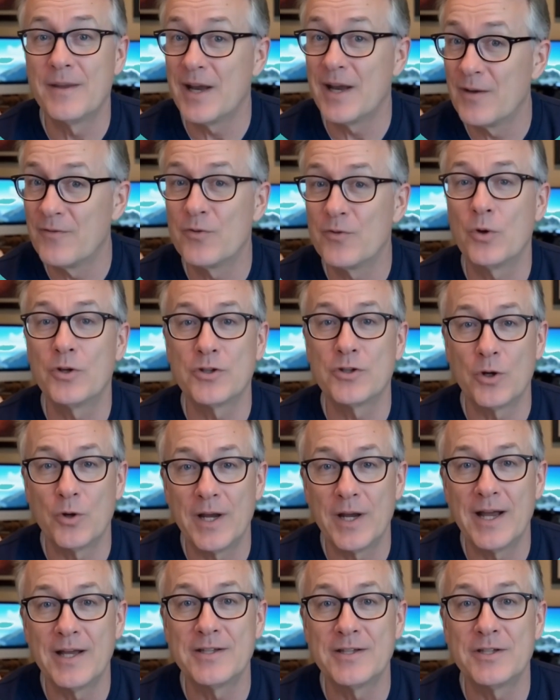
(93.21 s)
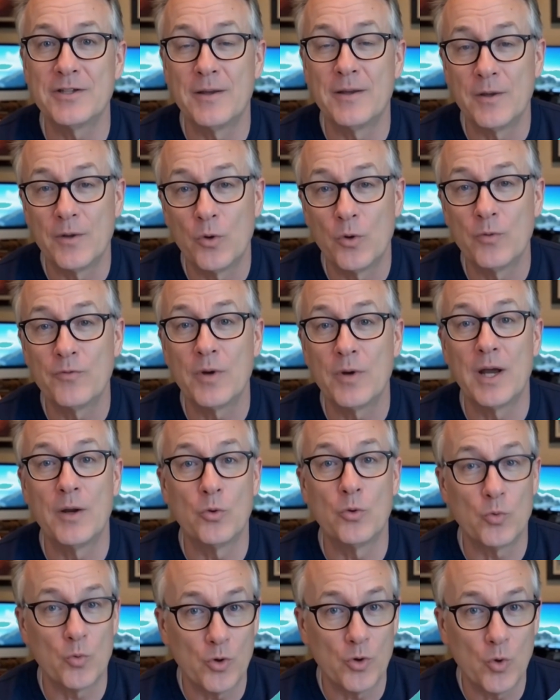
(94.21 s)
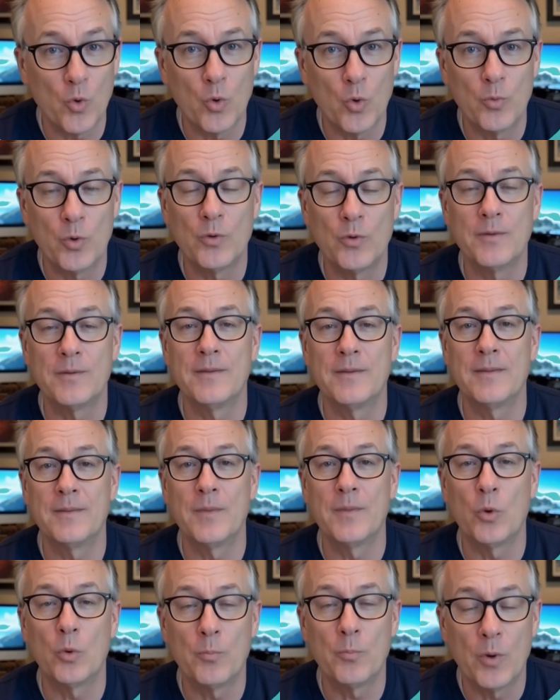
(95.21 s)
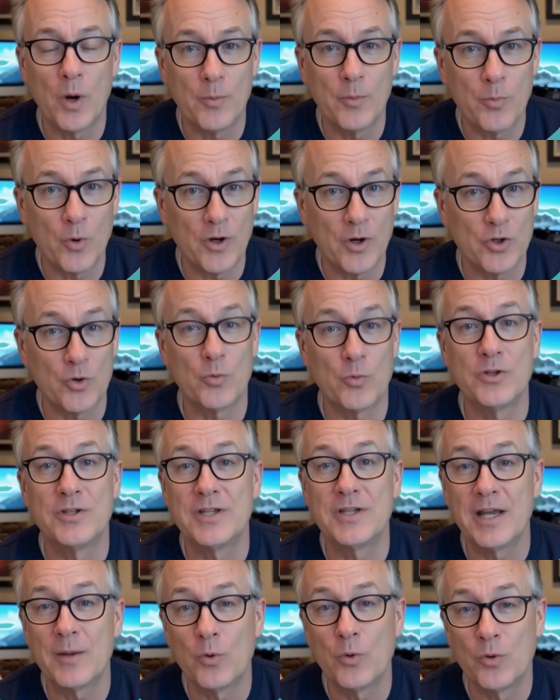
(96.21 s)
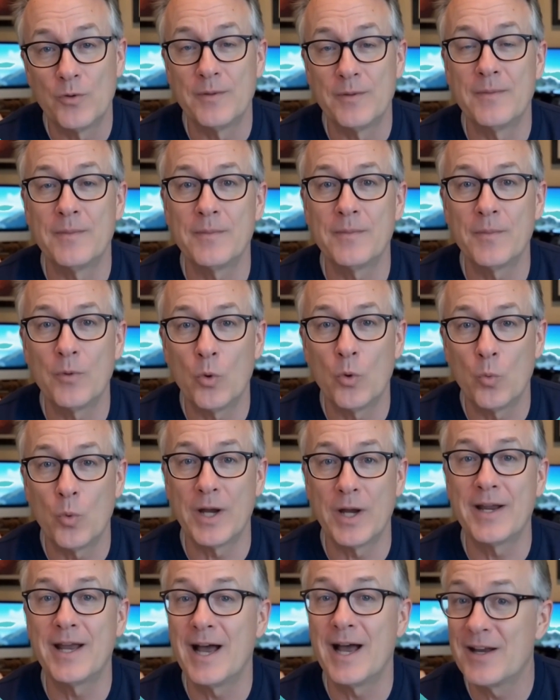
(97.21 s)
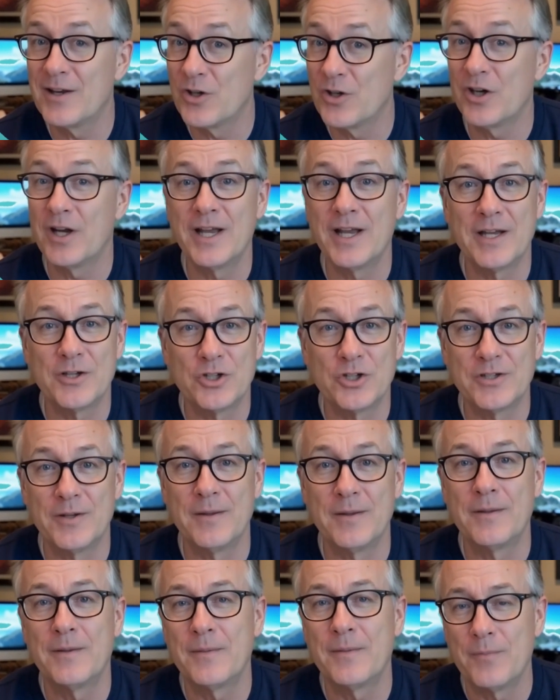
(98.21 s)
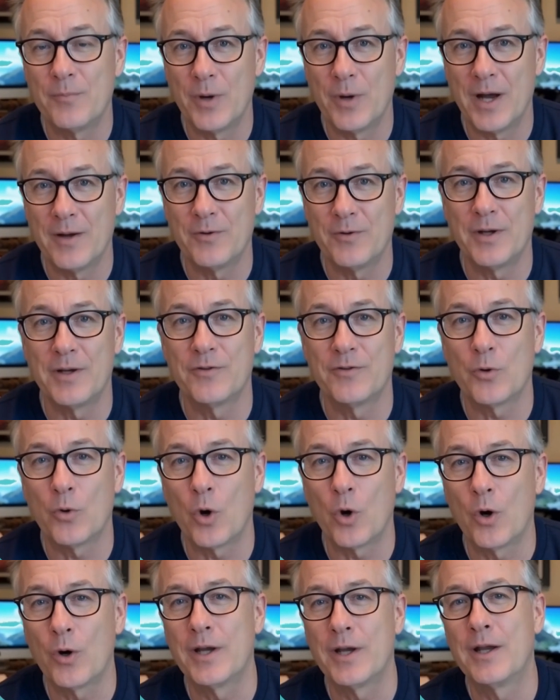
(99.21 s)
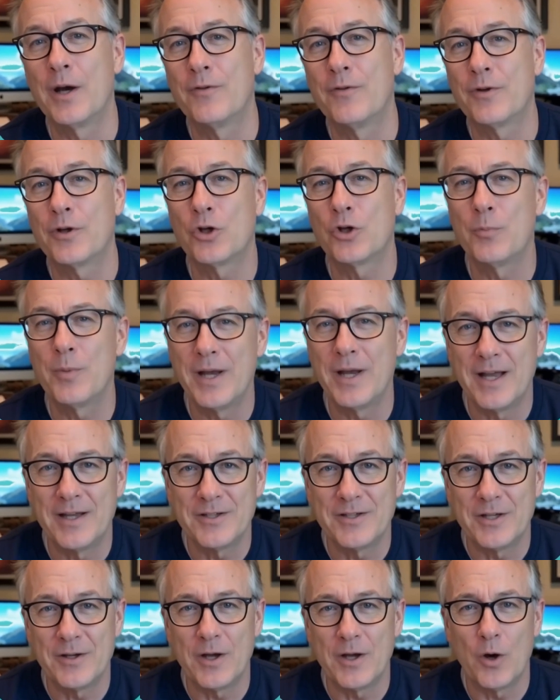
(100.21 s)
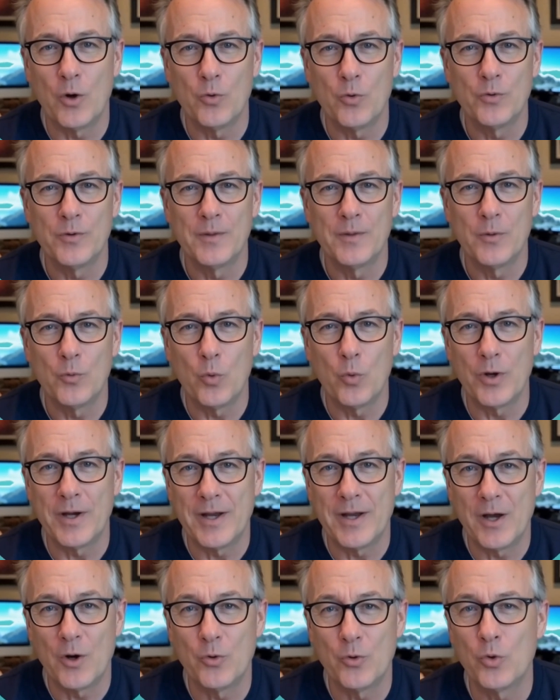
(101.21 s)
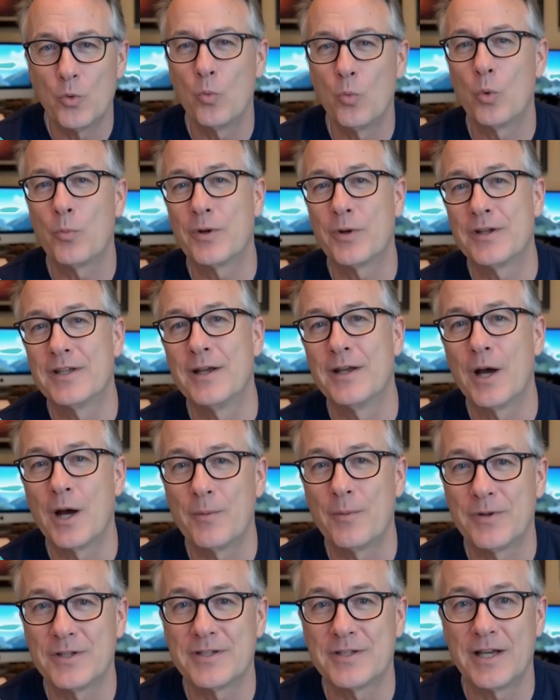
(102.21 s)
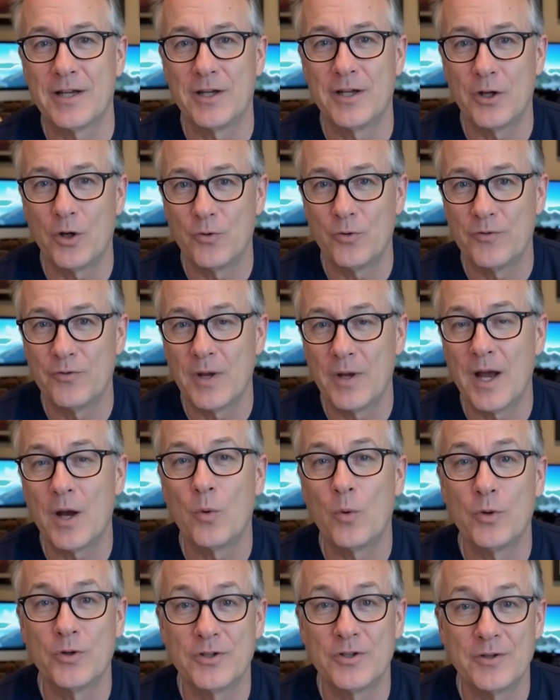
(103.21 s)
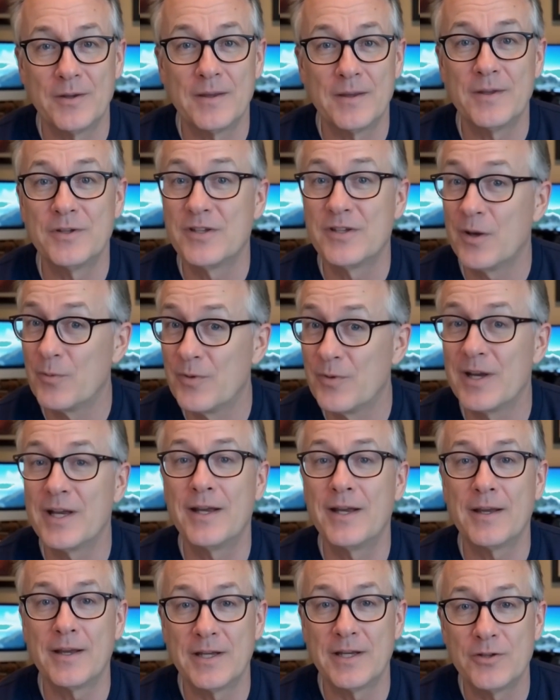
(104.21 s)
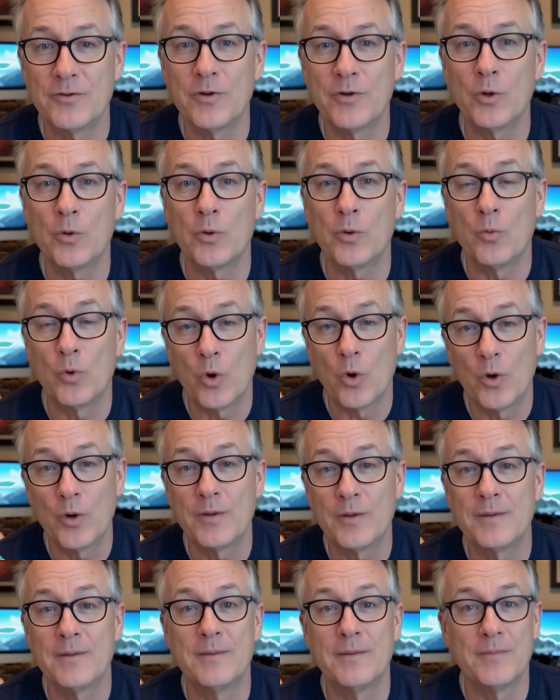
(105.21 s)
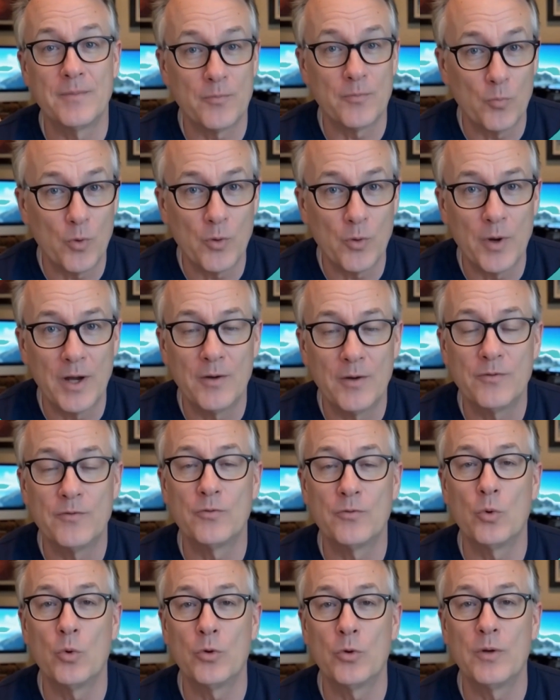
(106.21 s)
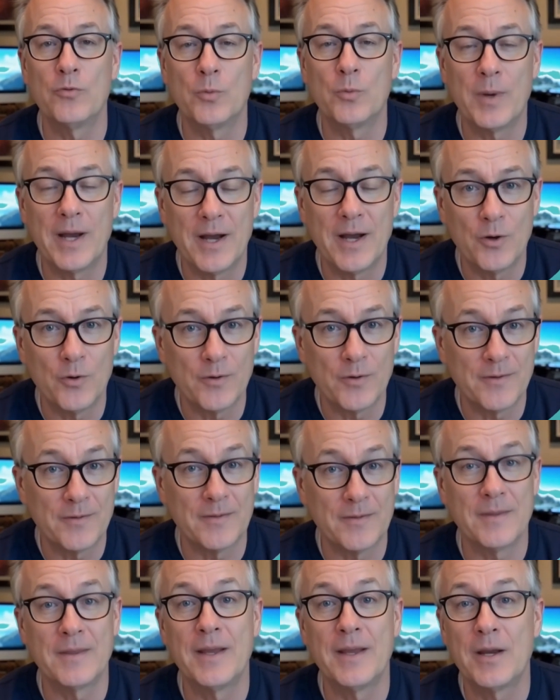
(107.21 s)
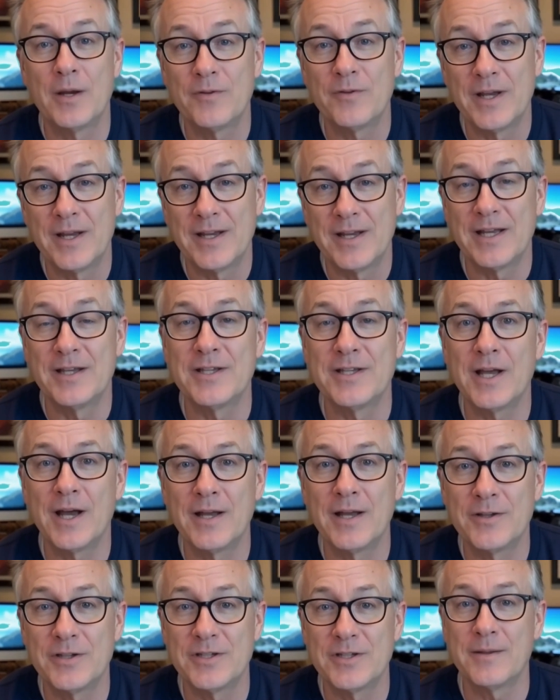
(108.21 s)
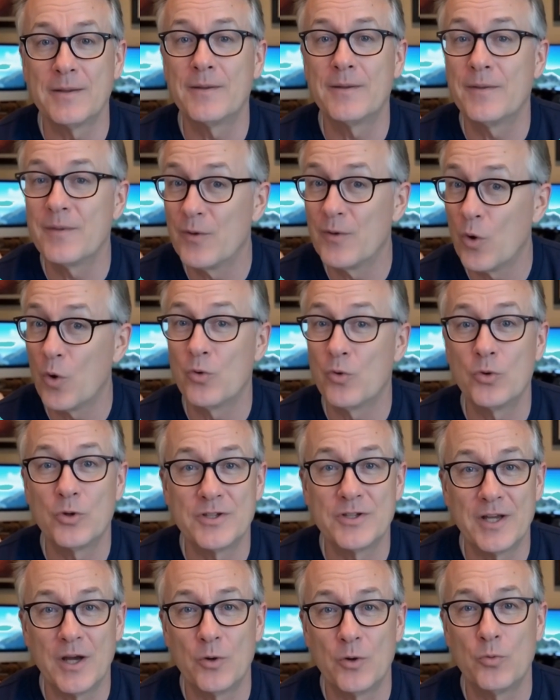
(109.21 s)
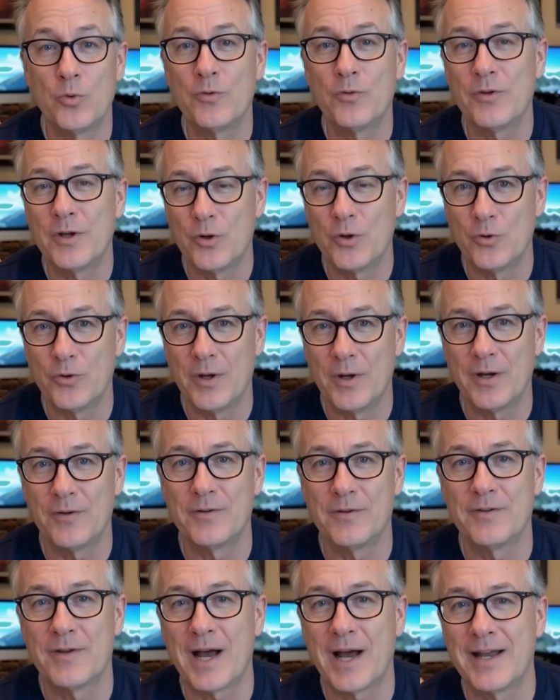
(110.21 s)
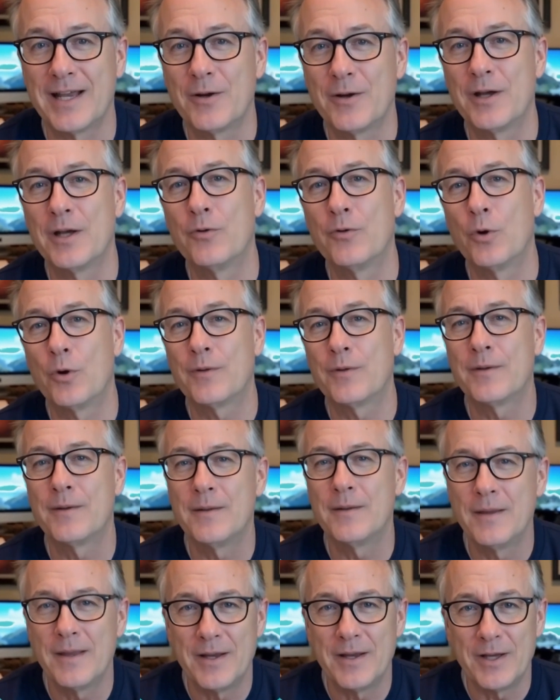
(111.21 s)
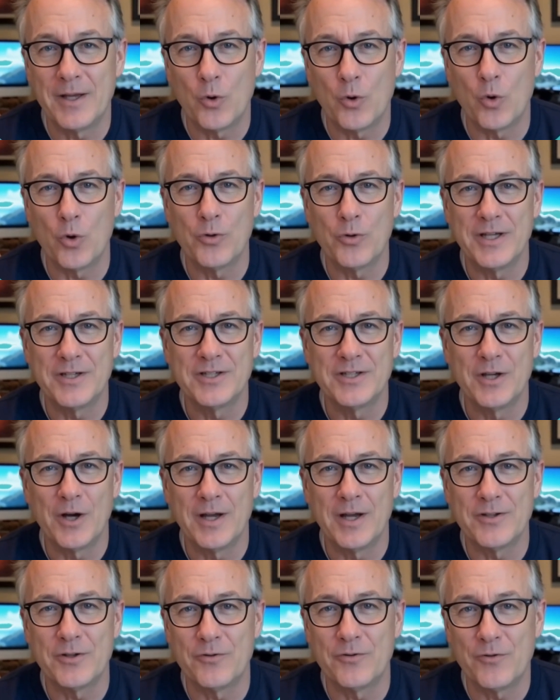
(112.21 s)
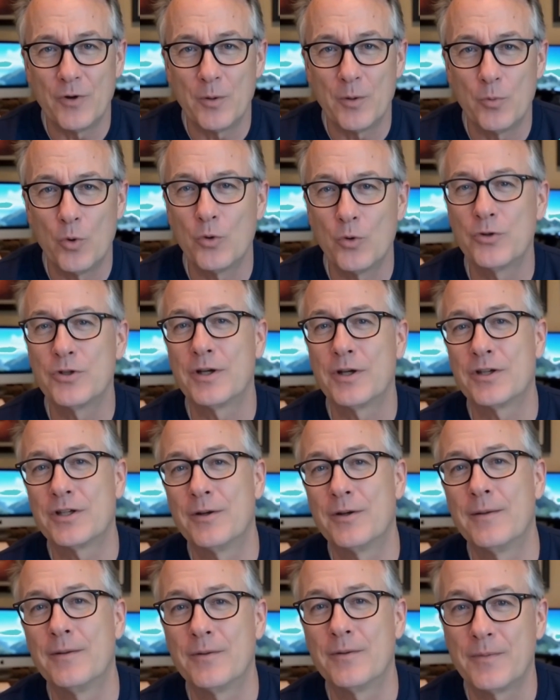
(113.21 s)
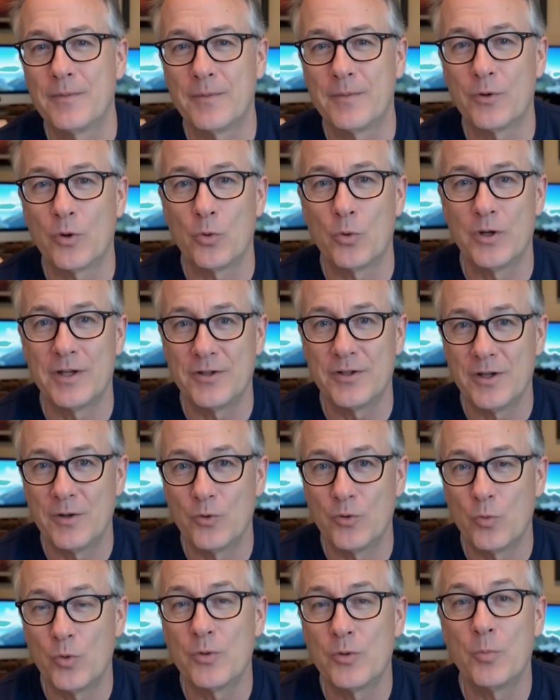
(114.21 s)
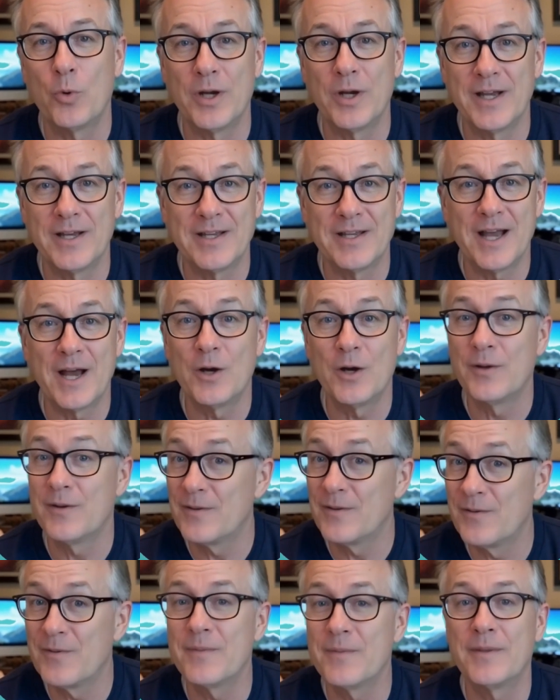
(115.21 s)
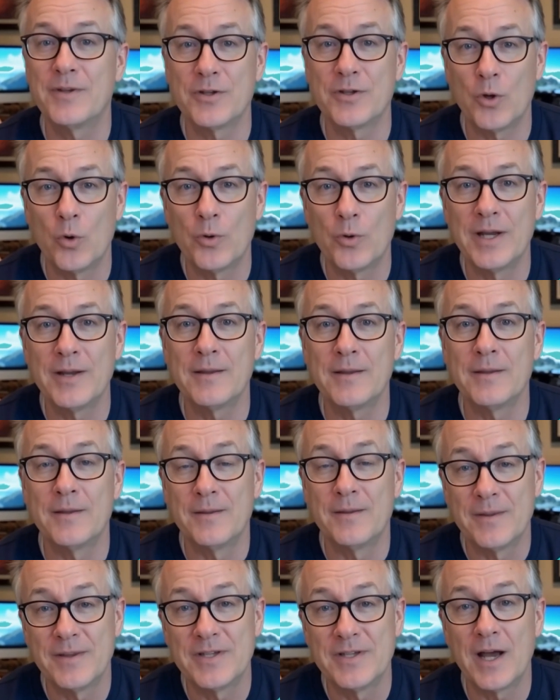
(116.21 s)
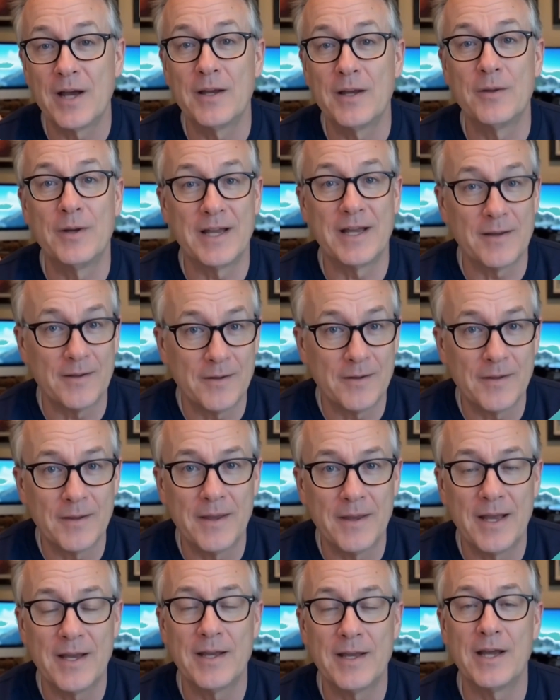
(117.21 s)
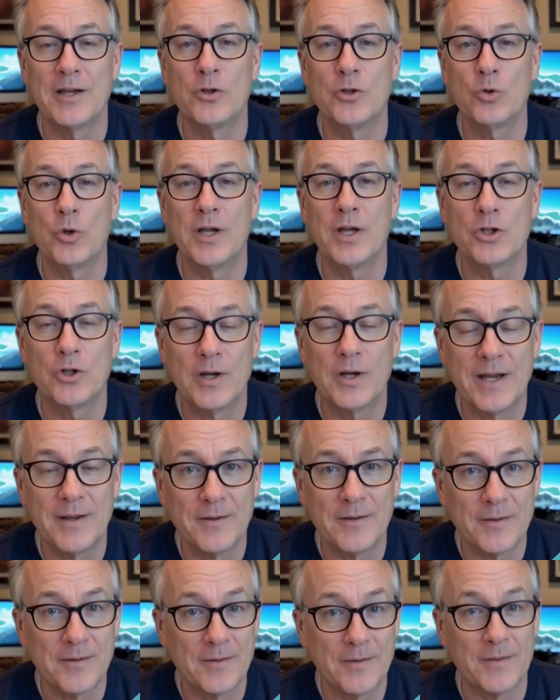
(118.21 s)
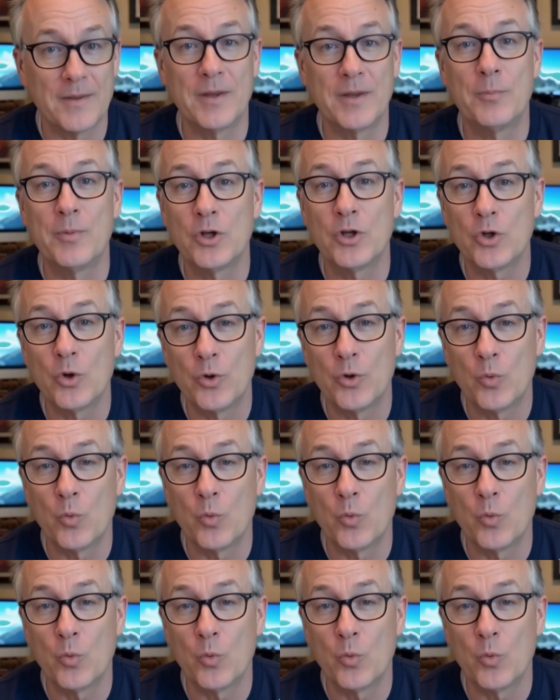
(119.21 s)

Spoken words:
At first glance, her vitals were normal. Her blood pressure was stable. Her weight hadn't changed. But I've lived long enough in Japan to know, when an elder woman stops tending her flowers, something is very wrong. We ran a full liver panel, elevated enzymes. Ultrasound revealed a fatty liver and the early signs of fibrosis. Yuki's liver was breaking down, slowly, silently, and yes, strangely. Let me show you